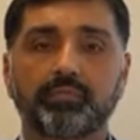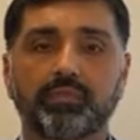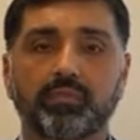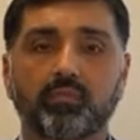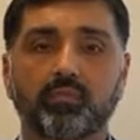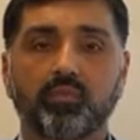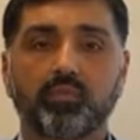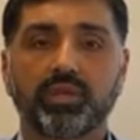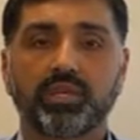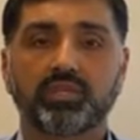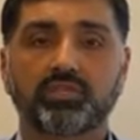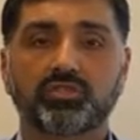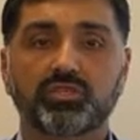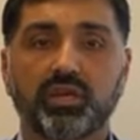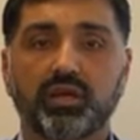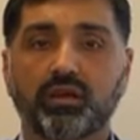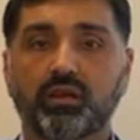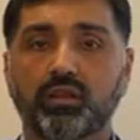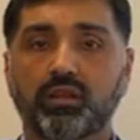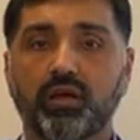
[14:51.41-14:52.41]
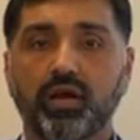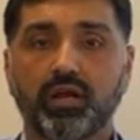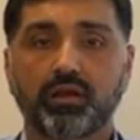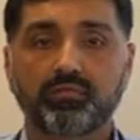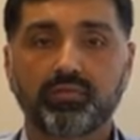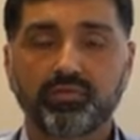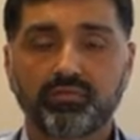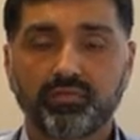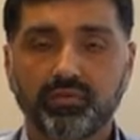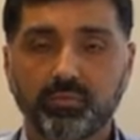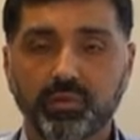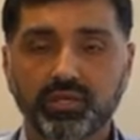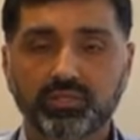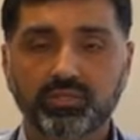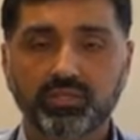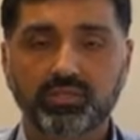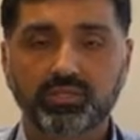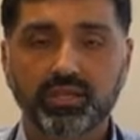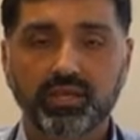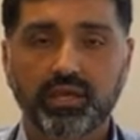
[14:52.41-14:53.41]
We share a lot of
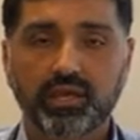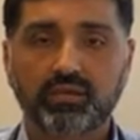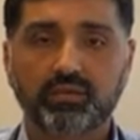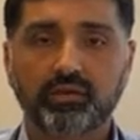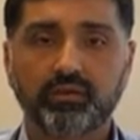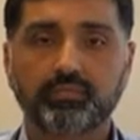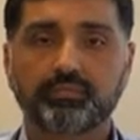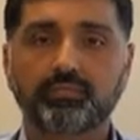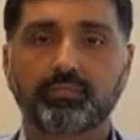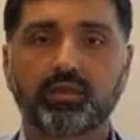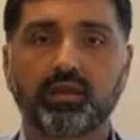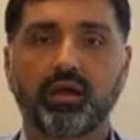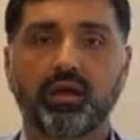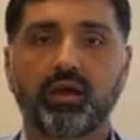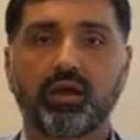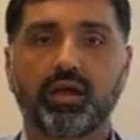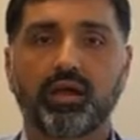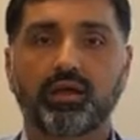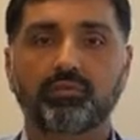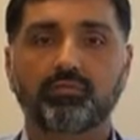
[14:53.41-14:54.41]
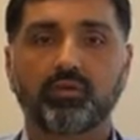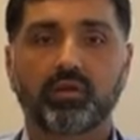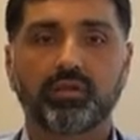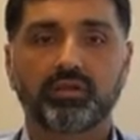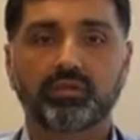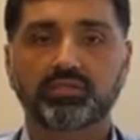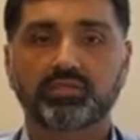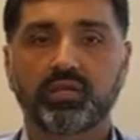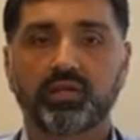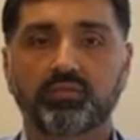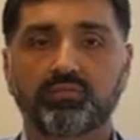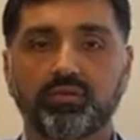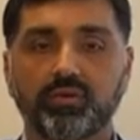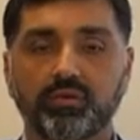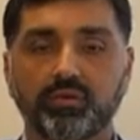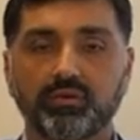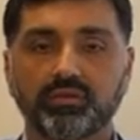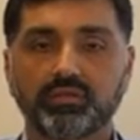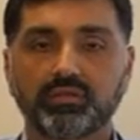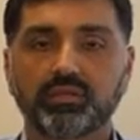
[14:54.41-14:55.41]
information together. I have all their cell
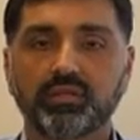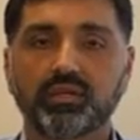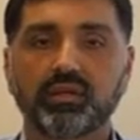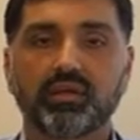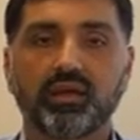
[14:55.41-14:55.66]
phones.